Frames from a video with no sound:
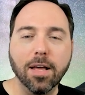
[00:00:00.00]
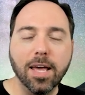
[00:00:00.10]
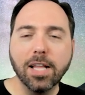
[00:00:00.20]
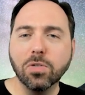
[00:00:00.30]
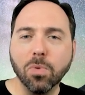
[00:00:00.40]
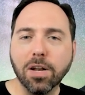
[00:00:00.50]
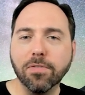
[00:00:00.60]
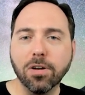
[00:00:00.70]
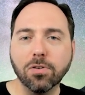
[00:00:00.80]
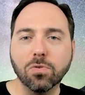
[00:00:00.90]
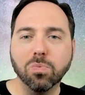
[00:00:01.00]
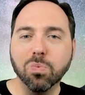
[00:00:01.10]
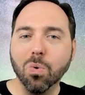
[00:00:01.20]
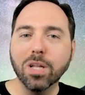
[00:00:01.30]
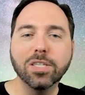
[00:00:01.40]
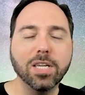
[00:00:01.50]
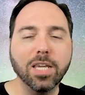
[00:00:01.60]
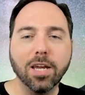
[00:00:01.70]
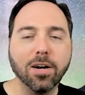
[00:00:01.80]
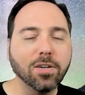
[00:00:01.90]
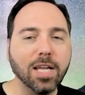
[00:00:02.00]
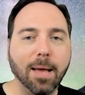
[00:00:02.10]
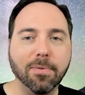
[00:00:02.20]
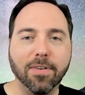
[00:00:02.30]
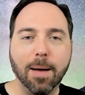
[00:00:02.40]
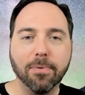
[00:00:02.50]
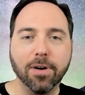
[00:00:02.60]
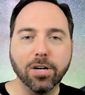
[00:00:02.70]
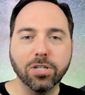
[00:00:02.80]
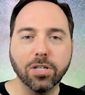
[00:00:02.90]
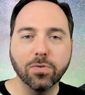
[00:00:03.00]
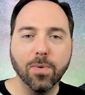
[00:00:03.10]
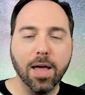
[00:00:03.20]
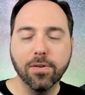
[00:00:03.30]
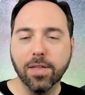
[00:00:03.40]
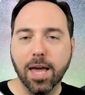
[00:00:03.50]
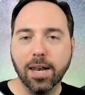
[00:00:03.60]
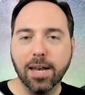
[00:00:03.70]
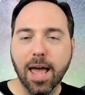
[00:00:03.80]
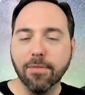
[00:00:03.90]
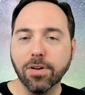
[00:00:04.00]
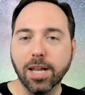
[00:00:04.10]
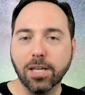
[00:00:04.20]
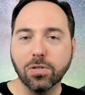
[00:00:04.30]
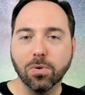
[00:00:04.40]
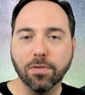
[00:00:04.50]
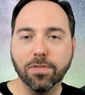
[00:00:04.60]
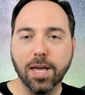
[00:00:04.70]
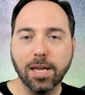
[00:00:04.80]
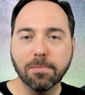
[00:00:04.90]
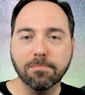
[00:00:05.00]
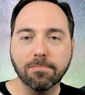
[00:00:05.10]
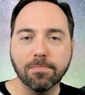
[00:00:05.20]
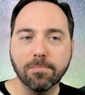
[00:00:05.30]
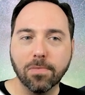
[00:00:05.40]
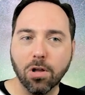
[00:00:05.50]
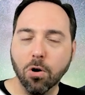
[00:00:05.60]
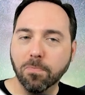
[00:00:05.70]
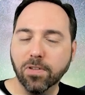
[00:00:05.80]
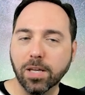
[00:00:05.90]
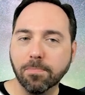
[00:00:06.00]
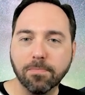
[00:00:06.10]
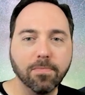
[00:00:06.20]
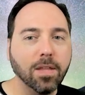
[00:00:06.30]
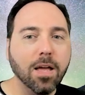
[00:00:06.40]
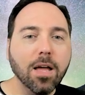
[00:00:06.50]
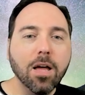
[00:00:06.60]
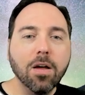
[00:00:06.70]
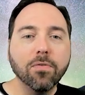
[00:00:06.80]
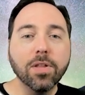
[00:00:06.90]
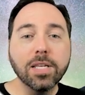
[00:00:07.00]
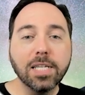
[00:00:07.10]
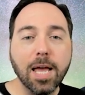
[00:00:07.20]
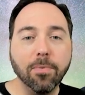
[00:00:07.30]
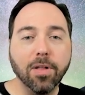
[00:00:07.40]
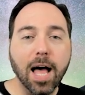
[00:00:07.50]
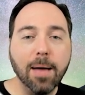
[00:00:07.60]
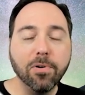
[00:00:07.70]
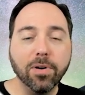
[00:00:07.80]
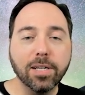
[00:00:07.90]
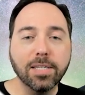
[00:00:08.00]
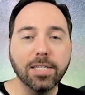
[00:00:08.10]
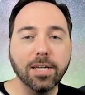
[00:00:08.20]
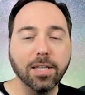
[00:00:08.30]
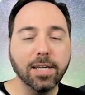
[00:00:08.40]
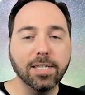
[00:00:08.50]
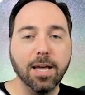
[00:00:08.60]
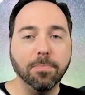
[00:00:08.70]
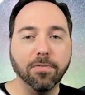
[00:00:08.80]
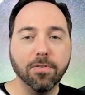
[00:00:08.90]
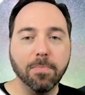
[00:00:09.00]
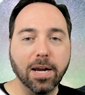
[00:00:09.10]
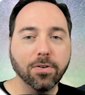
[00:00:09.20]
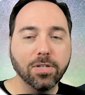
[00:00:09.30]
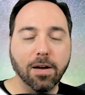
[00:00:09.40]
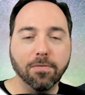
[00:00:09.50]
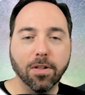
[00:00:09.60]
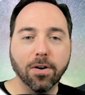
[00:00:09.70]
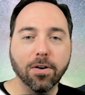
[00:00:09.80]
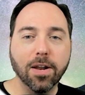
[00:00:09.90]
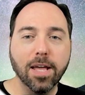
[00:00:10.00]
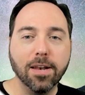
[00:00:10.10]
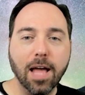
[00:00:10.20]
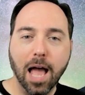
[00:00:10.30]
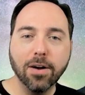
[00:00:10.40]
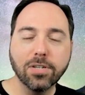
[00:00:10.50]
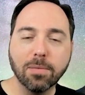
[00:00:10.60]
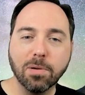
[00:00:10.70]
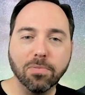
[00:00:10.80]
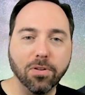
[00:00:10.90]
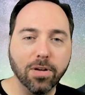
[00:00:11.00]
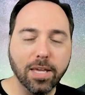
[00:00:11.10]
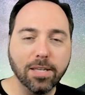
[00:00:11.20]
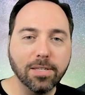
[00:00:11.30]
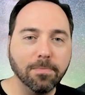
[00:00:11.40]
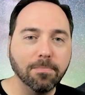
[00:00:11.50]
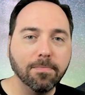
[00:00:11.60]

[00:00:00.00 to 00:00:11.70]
It's one of those once a year type of operations rather than an everyday sort of thing, hopefully. For this table, I'm going to steal an example from Microsoft Learn and hire some employees.